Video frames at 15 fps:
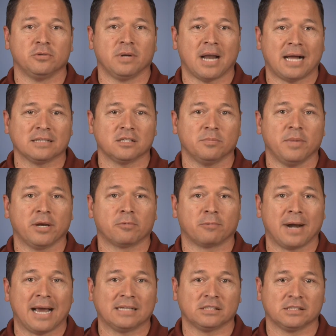you not to make
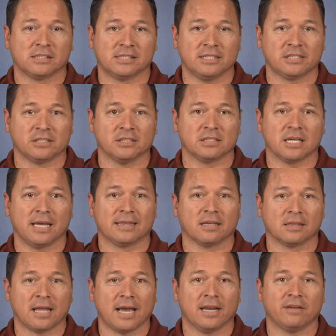rash decisions in
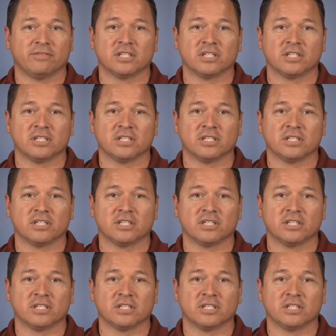the light of